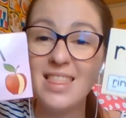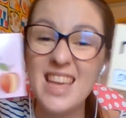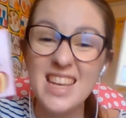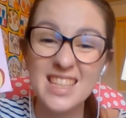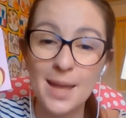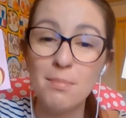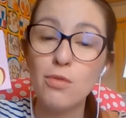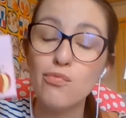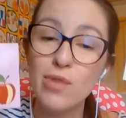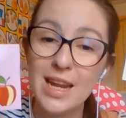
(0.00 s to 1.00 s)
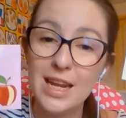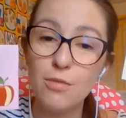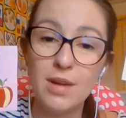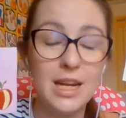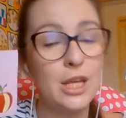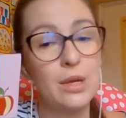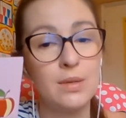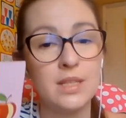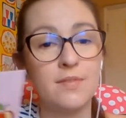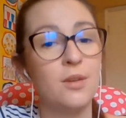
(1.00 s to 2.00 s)
These can be really, really
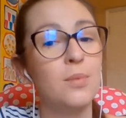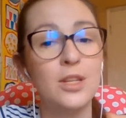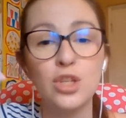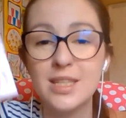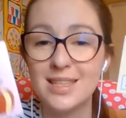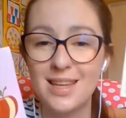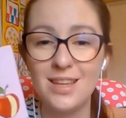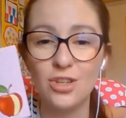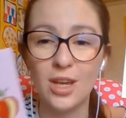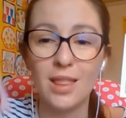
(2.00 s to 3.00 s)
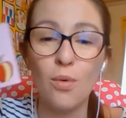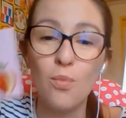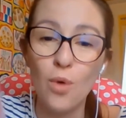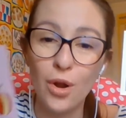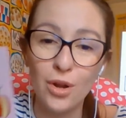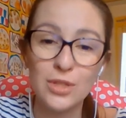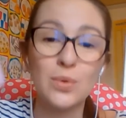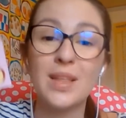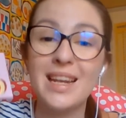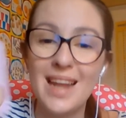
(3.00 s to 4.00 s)
useful when just teaching the words
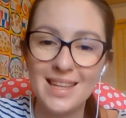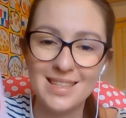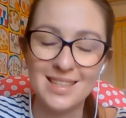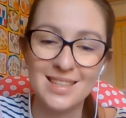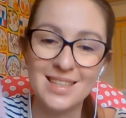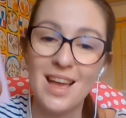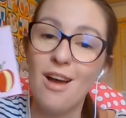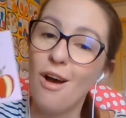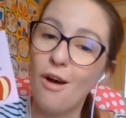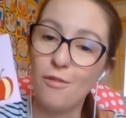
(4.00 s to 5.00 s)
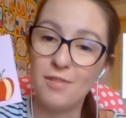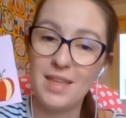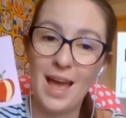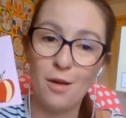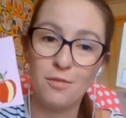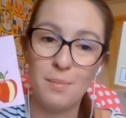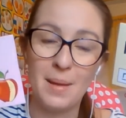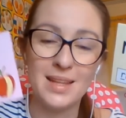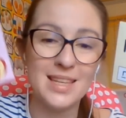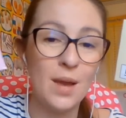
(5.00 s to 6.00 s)
or the letters of the
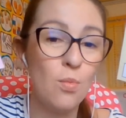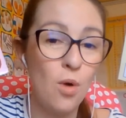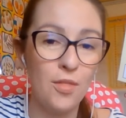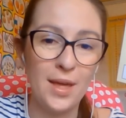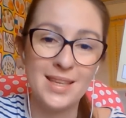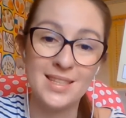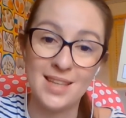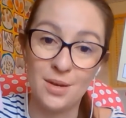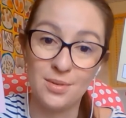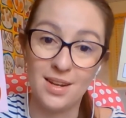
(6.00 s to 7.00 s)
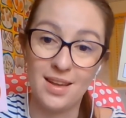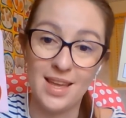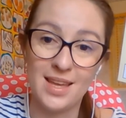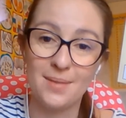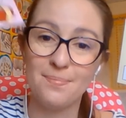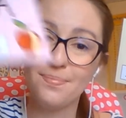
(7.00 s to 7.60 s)
alphabet and what they sound like.